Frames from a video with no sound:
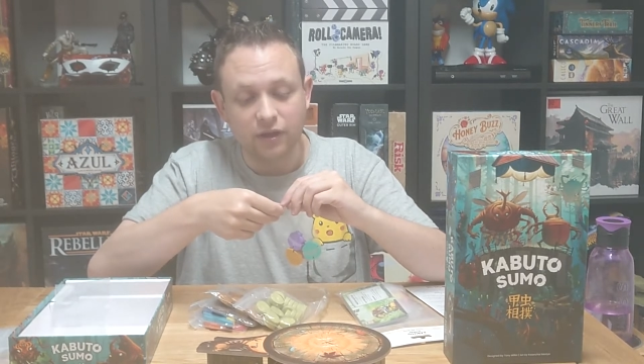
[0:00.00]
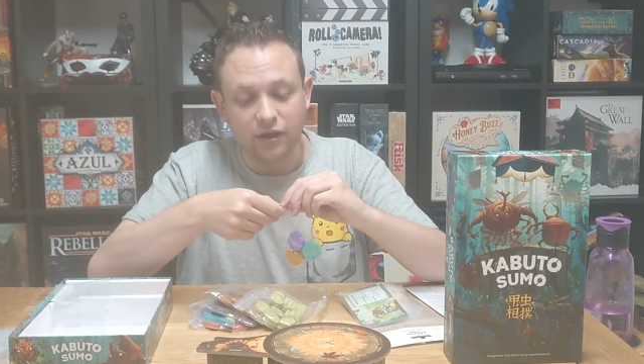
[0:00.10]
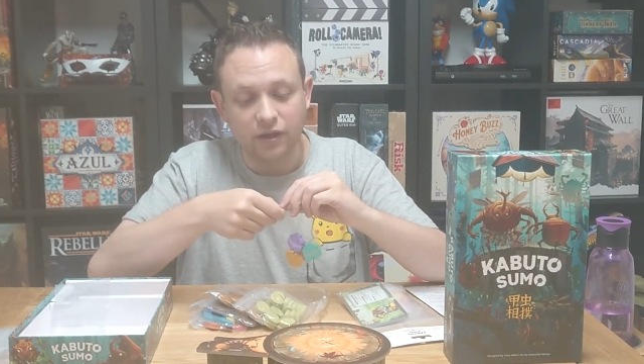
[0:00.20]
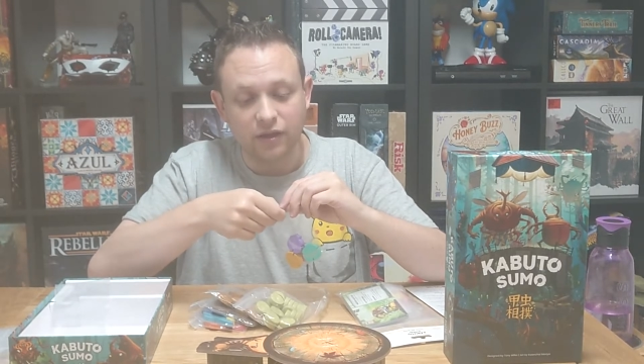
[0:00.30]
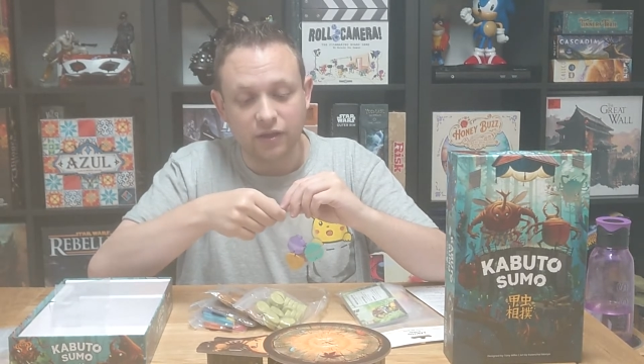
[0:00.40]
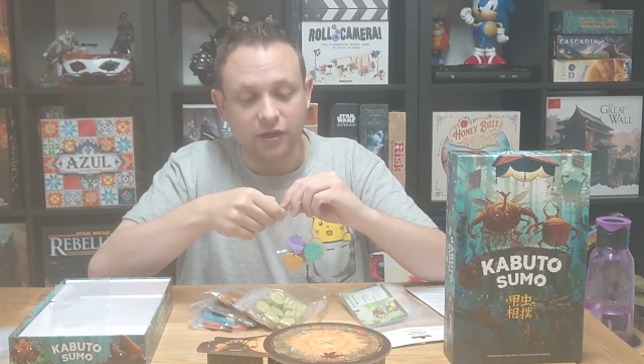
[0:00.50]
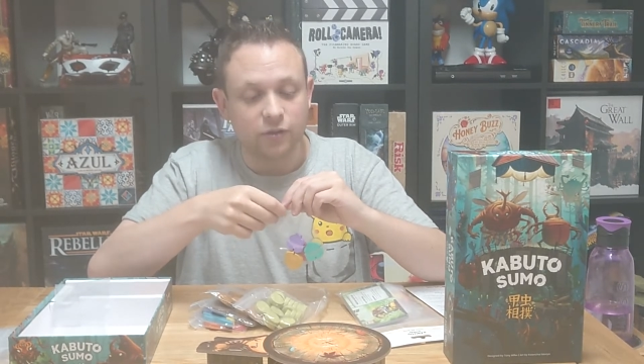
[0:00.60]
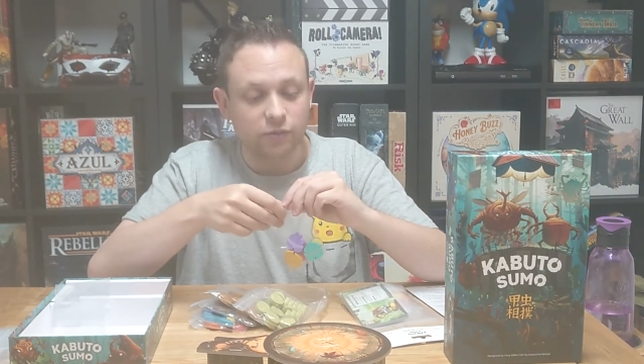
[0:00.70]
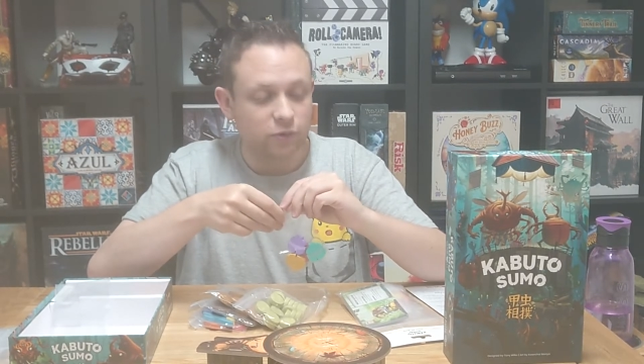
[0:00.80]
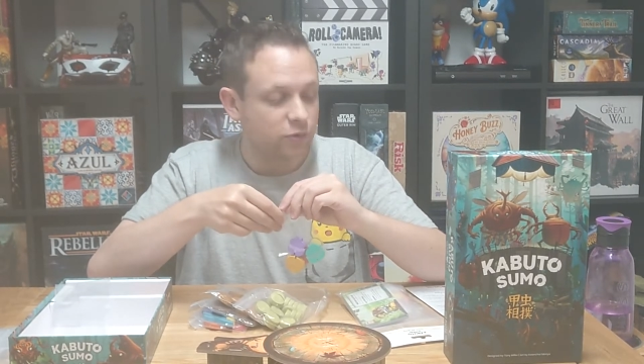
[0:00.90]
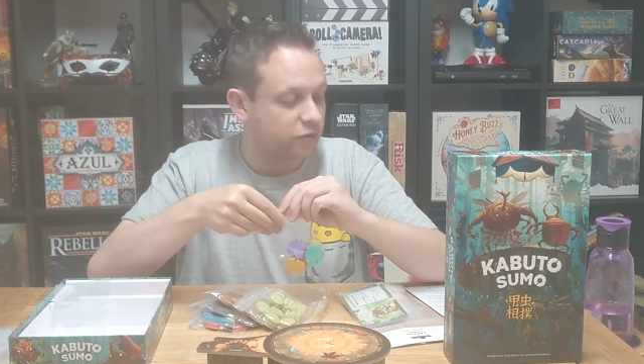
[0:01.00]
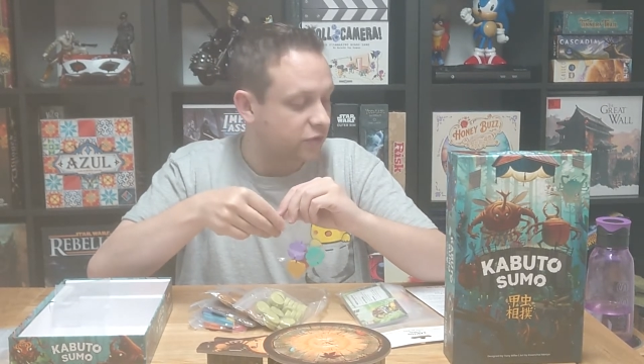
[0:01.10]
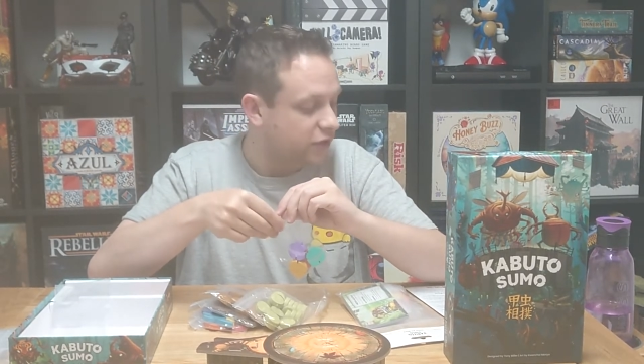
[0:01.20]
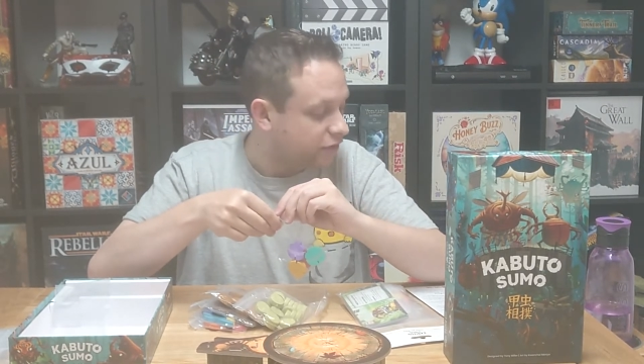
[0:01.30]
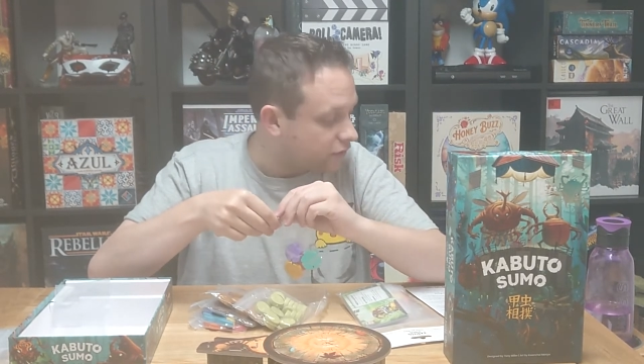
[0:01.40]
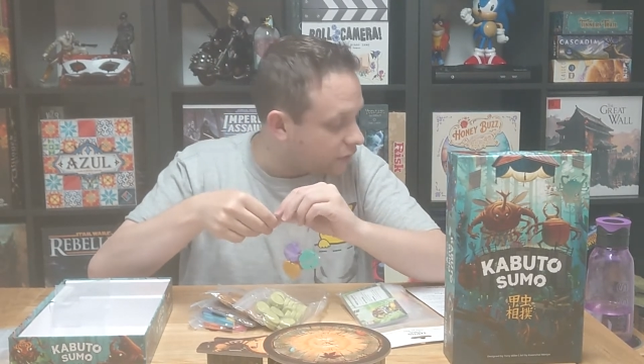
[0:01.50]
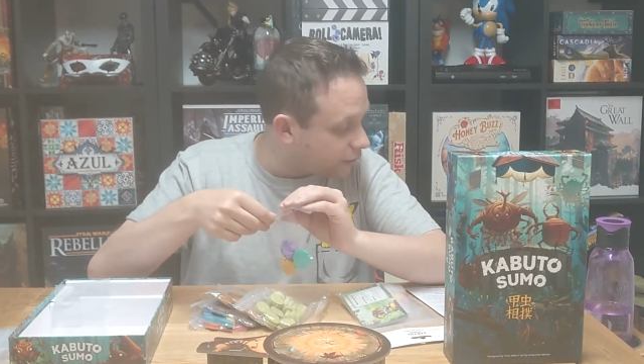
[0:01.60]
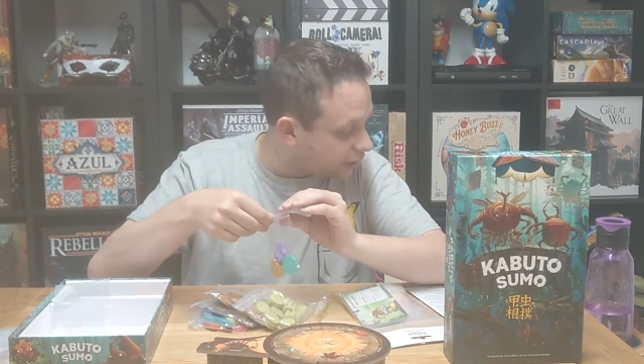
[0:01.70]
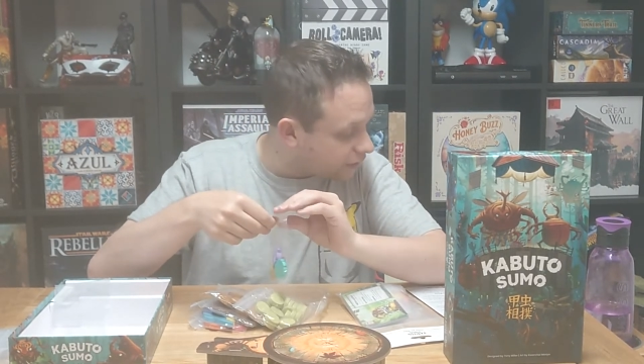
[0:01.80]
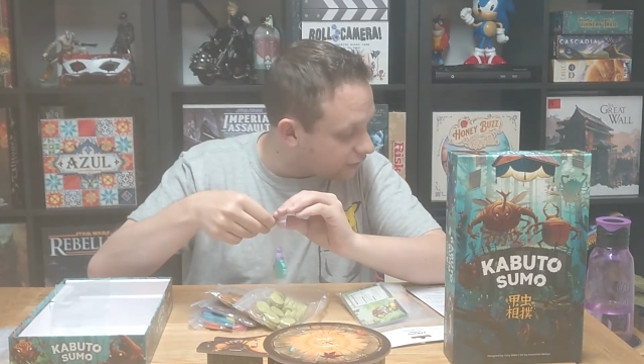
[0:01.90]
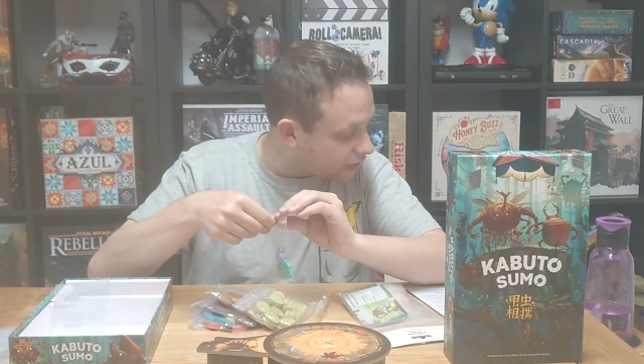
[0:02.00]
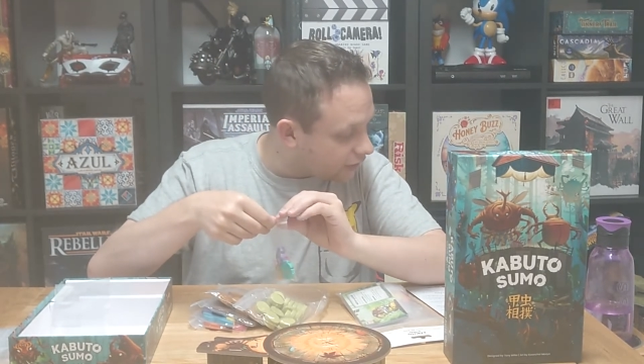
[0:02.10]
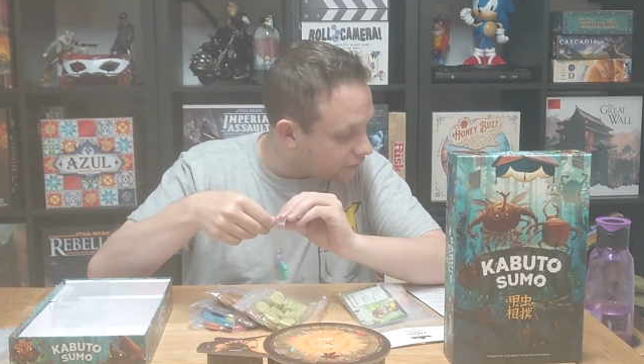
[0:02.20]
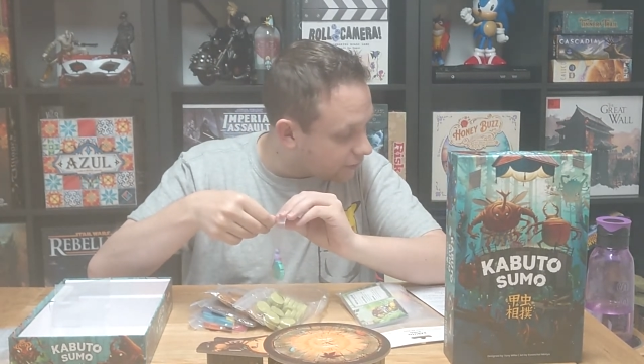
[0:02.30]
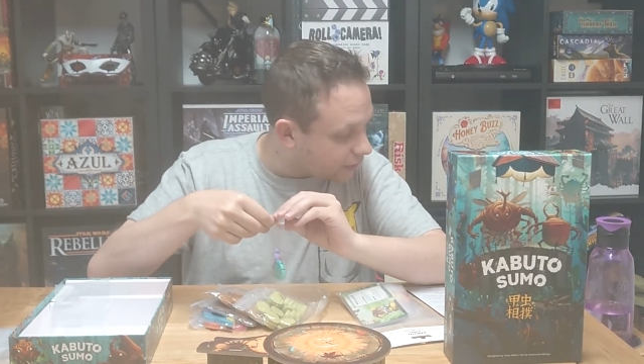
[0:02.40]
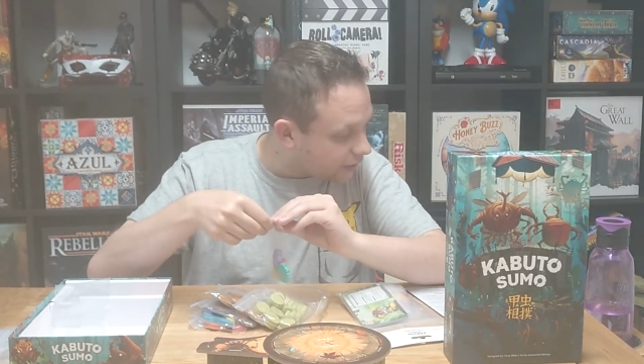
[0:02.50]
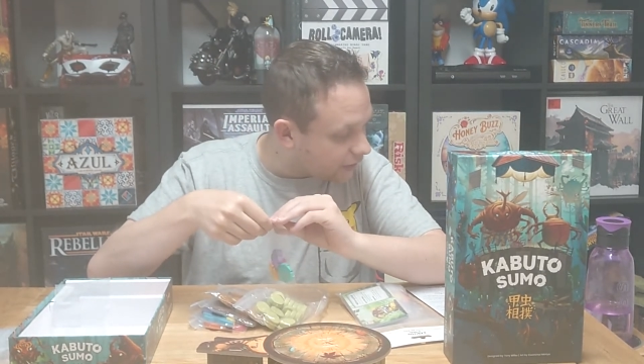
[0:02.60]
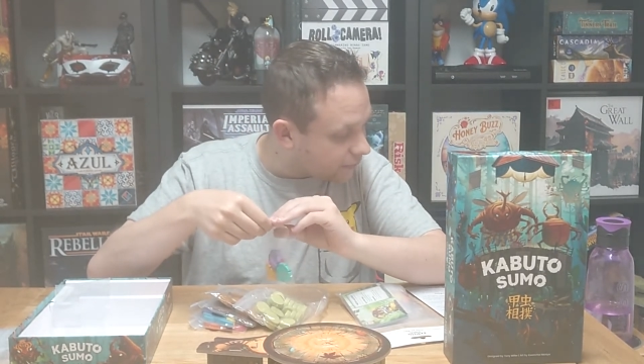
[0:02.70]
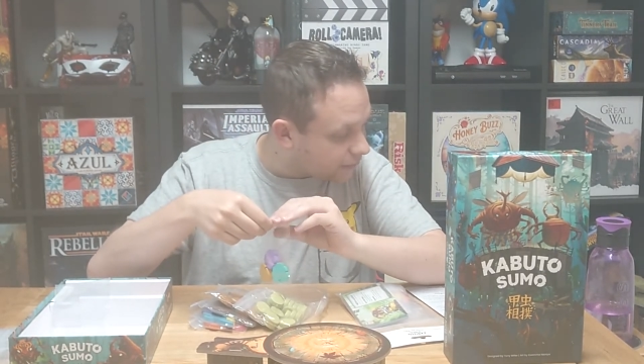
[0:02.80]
I know the rules suggest gluing it together to make it